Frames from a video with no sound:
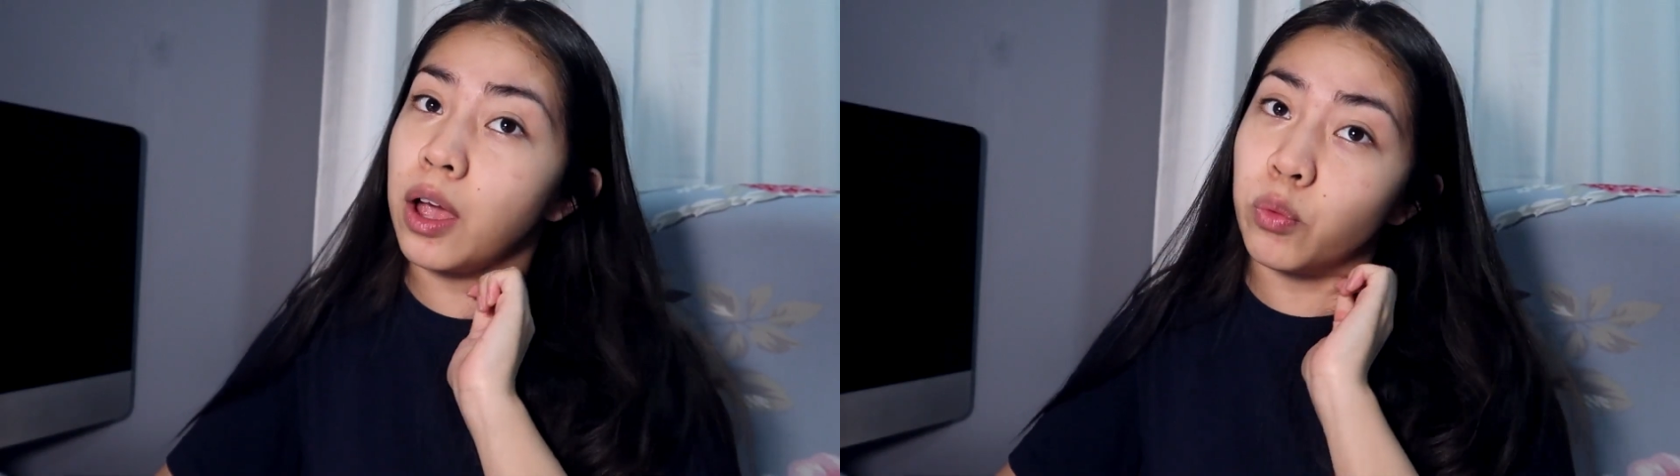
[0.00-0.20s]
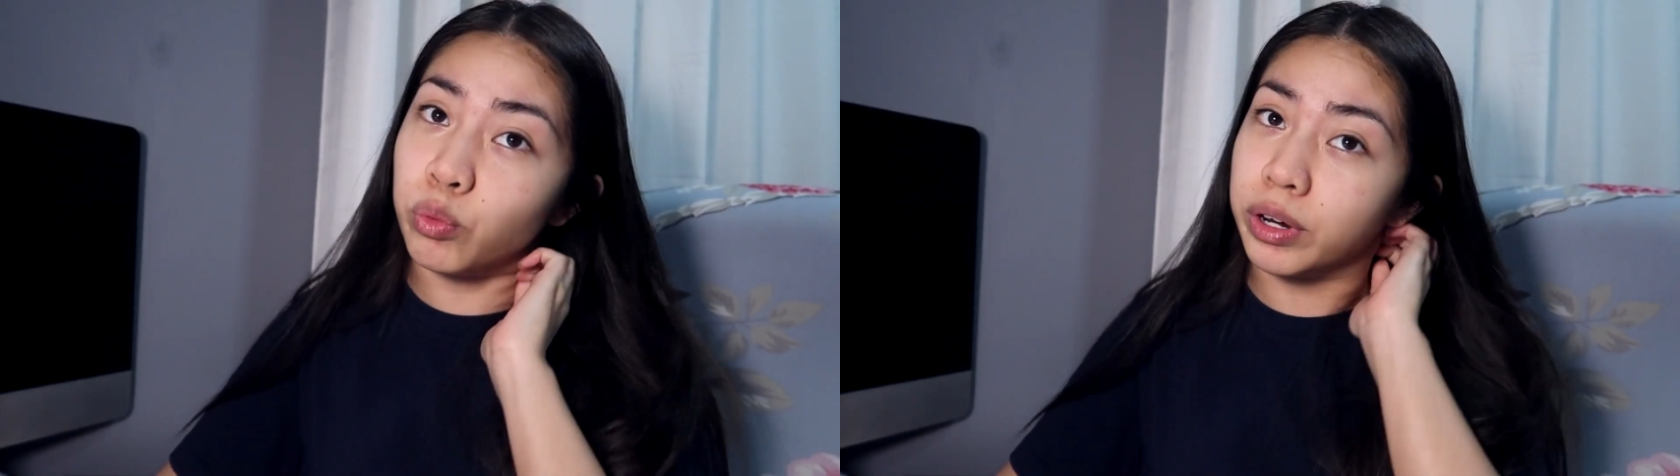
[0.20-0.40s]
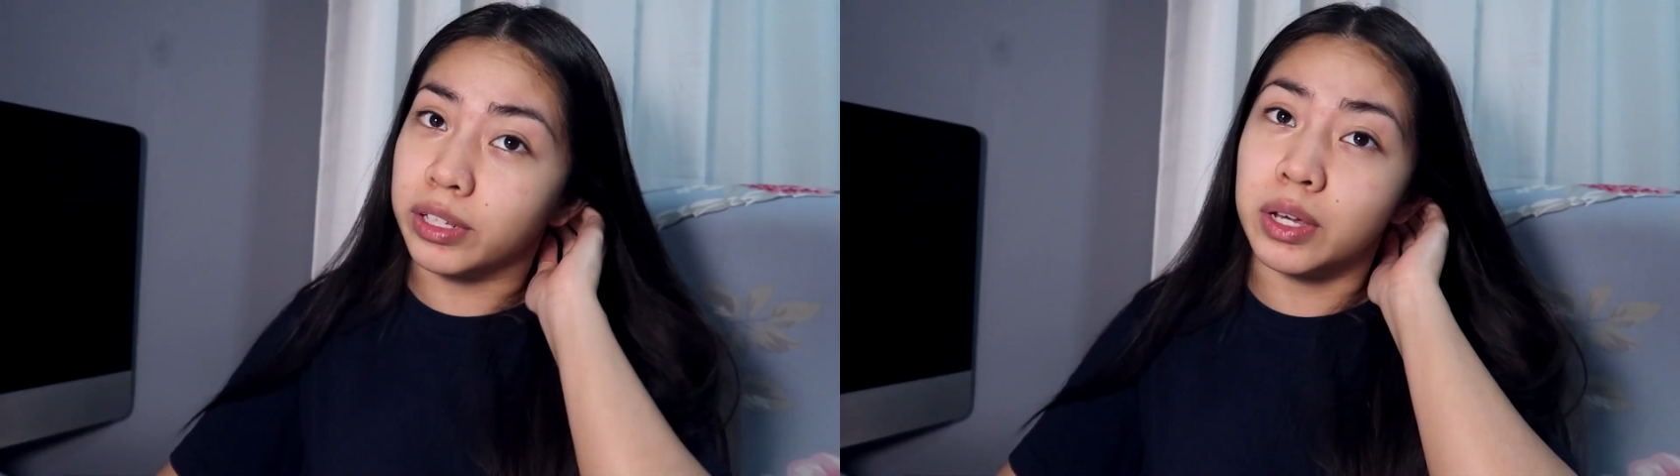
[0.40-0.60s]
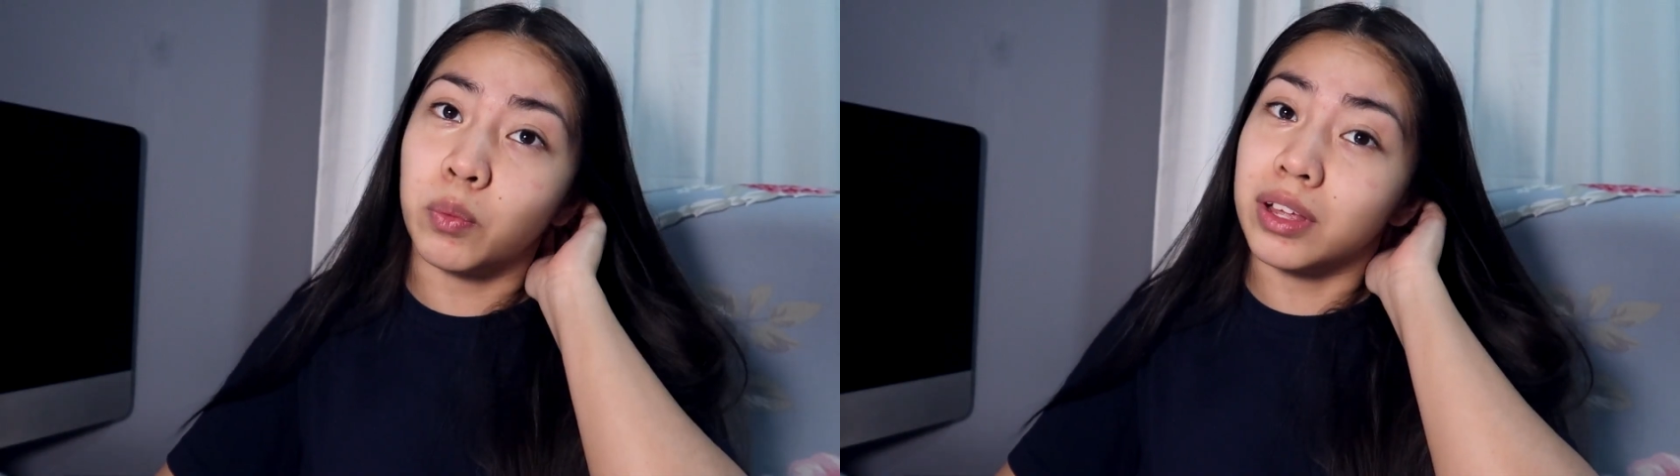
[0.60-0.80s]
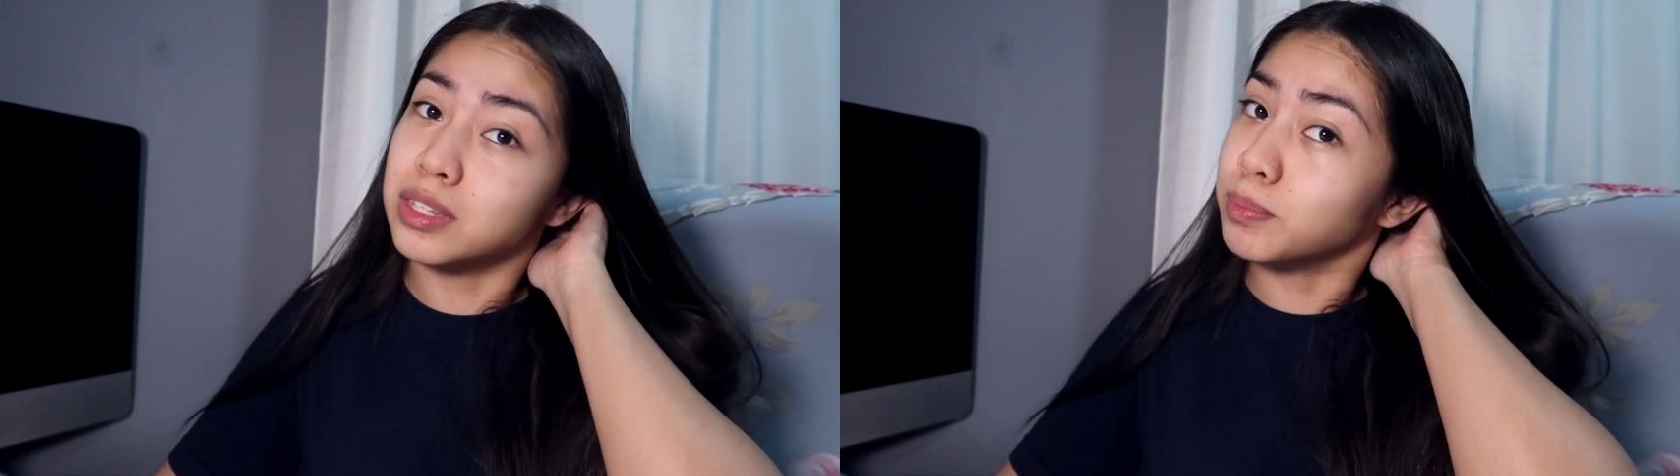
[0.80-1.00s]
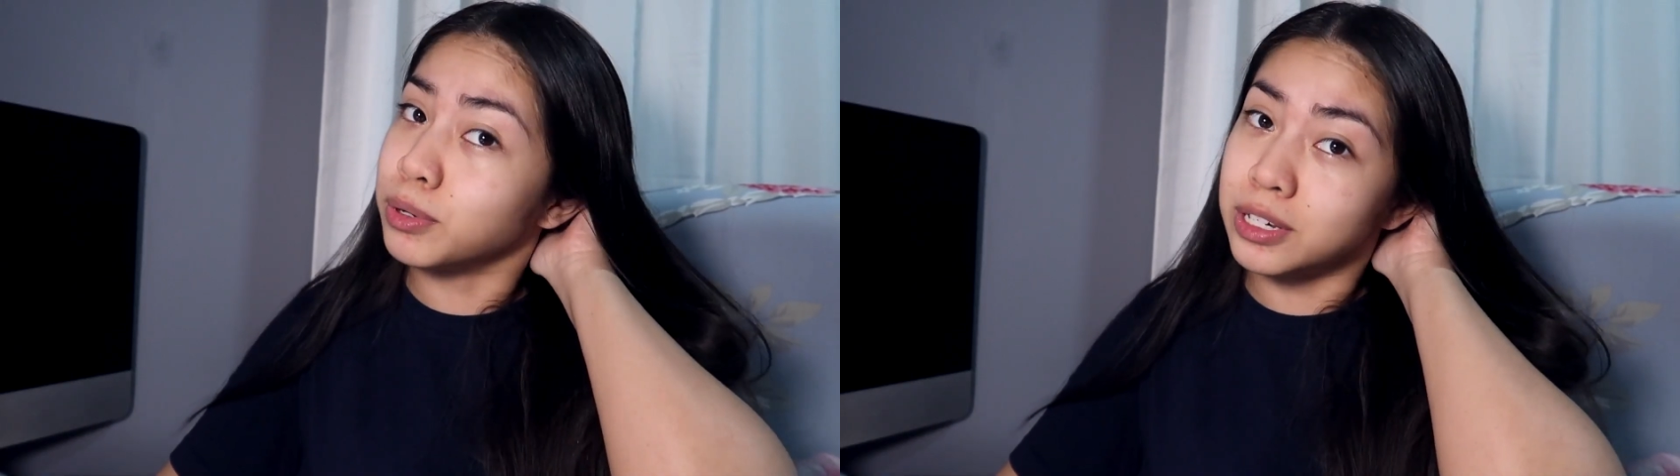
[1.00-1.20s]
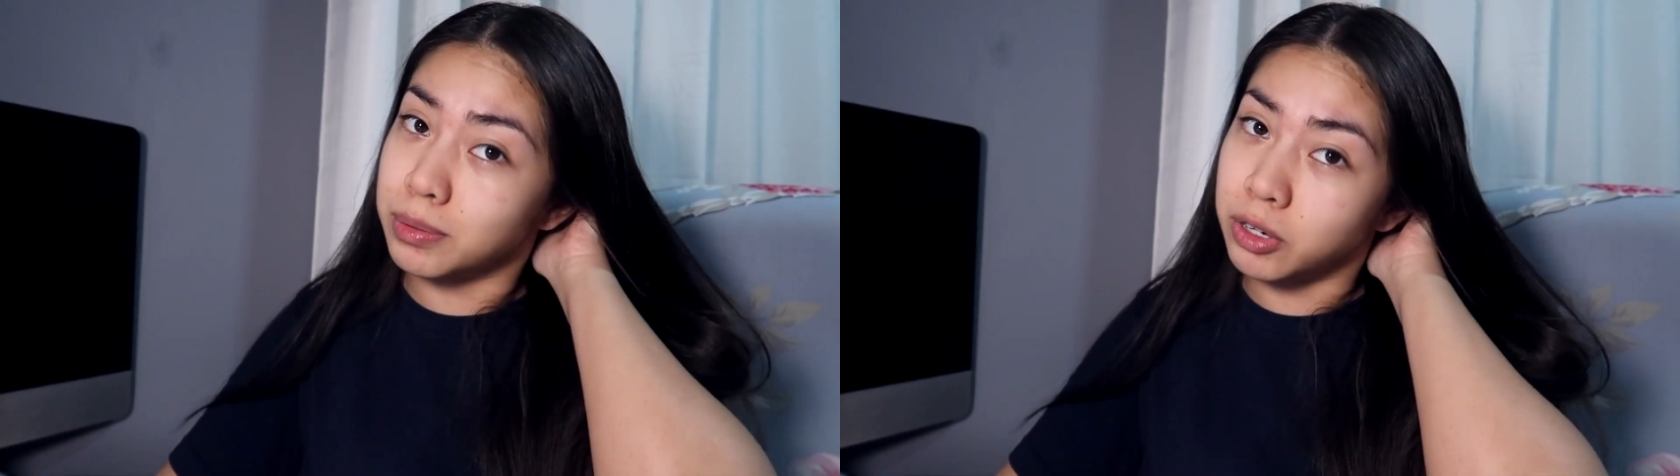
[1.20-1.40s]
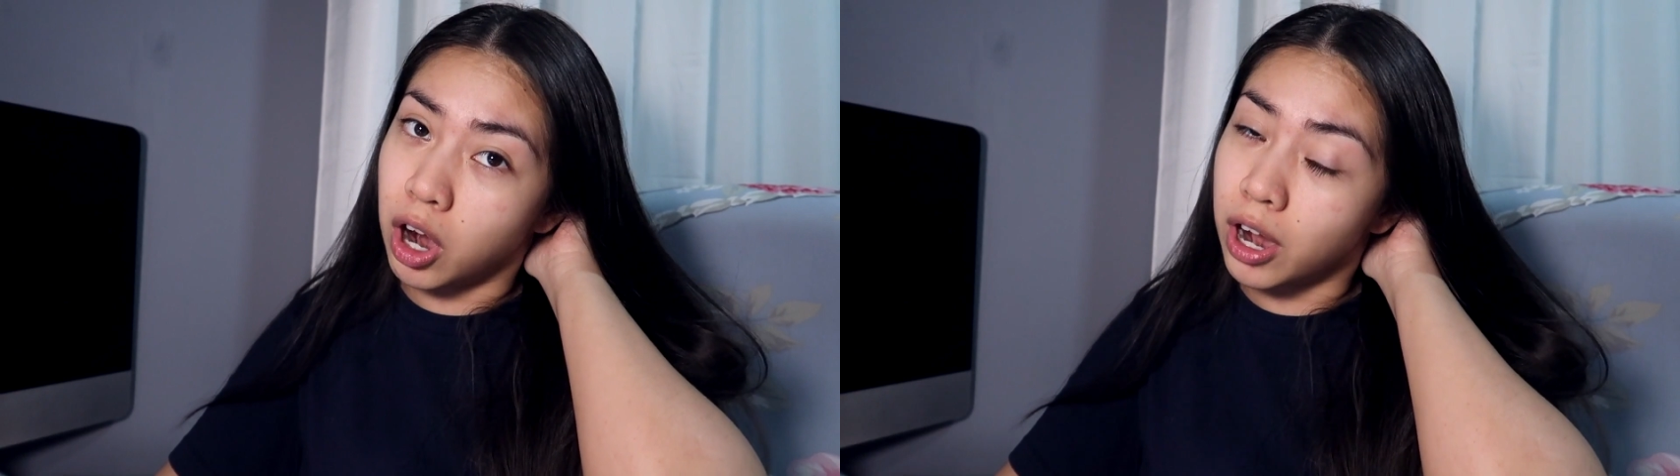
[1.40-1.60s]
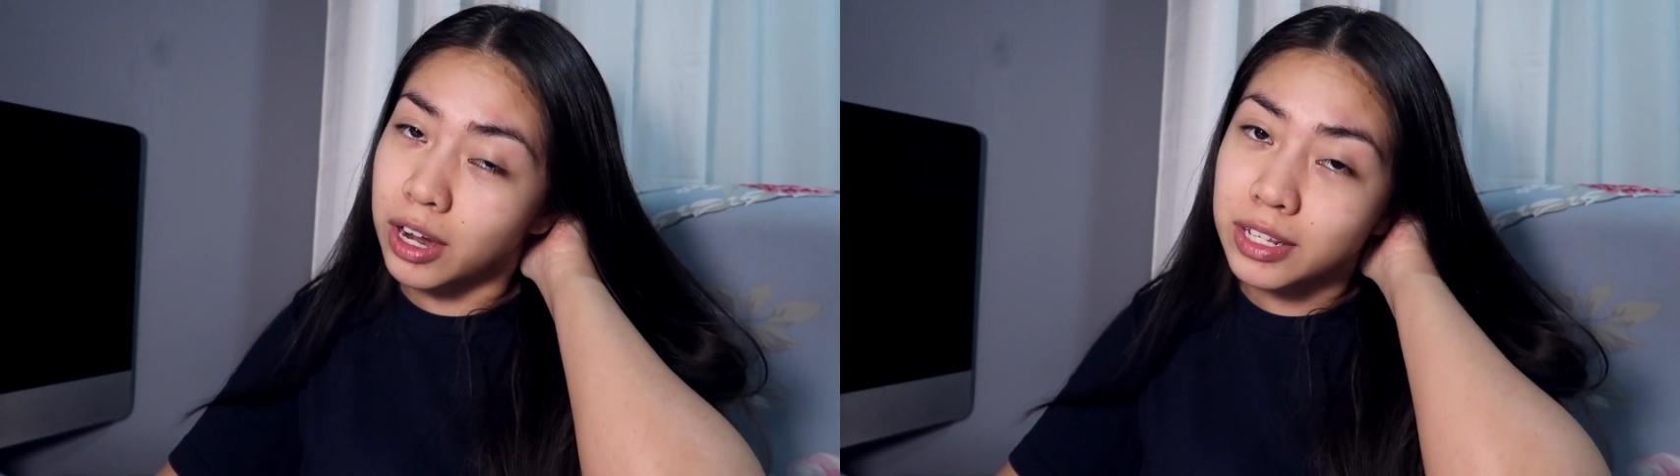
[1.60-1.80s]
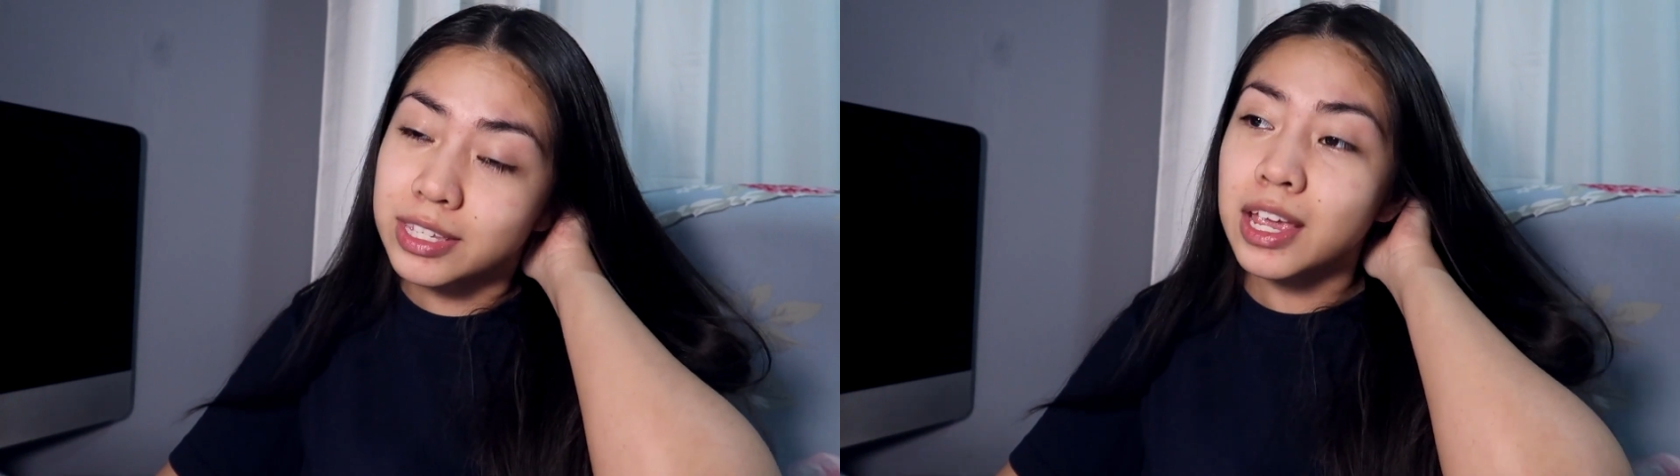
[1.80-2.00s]
I really want some Prism
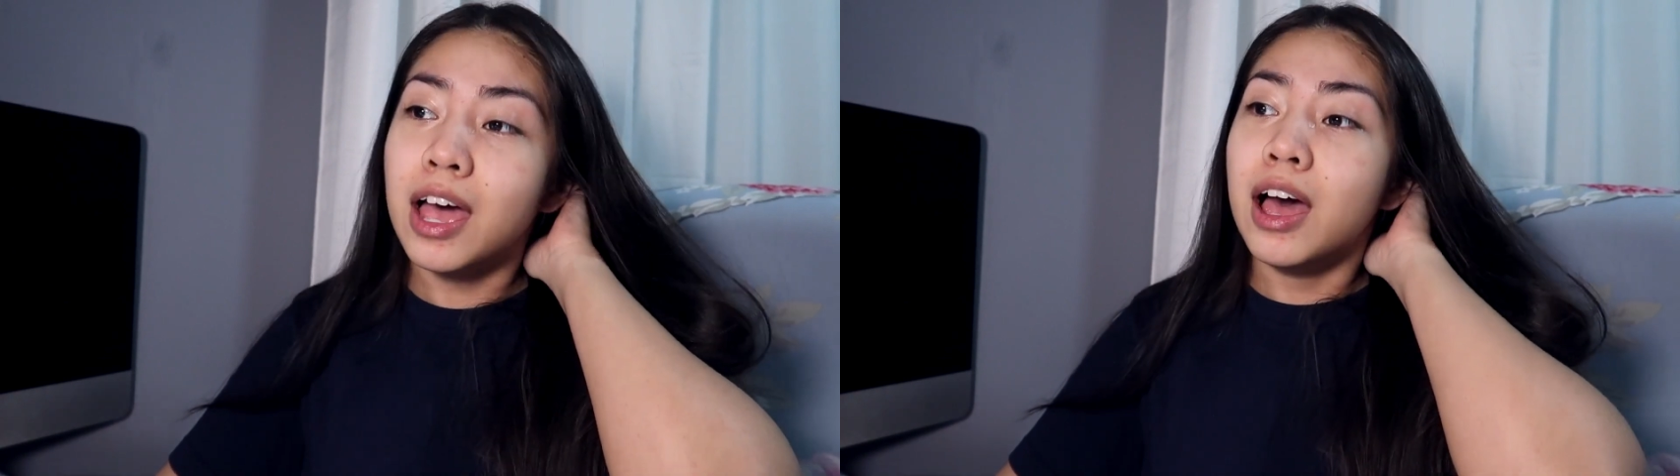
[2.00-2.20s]
cards